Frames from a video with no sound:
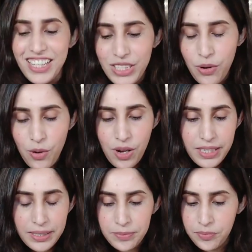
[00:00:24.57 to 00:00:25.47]

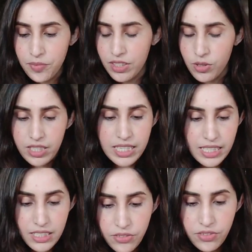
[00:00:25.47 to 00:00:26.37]
So these
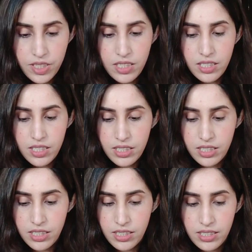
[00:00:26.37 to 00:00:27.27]
are different
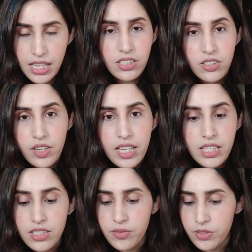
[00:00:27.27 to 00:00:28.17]

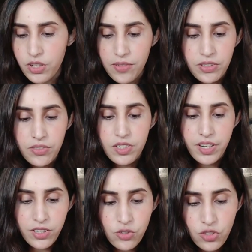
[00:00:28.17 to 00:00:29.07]
sunscreens which have different
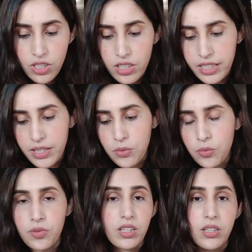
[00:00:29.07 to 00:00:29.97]
texture, can
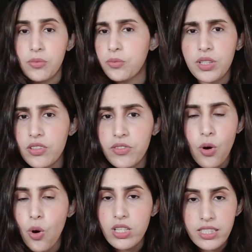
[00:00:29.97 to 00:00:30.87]
work for
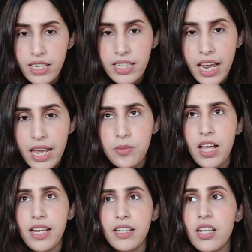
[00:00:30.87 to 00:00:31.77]
all skin types
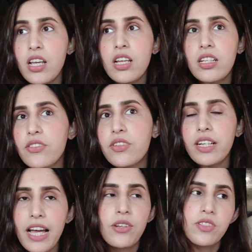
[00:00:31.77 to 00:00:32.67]
and
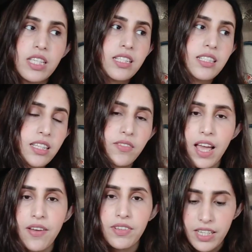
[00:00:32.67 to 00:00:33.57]
different kind of seasons that we
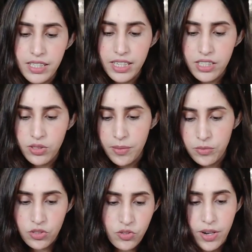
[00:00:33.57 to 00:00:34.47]
have in India. So I'm
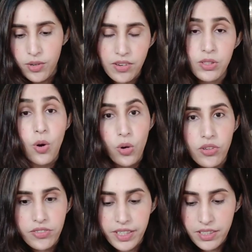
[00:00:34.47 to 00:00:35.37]
just trying to cover all
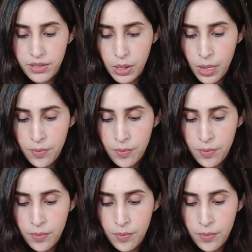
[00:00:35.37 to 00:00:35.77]
of it.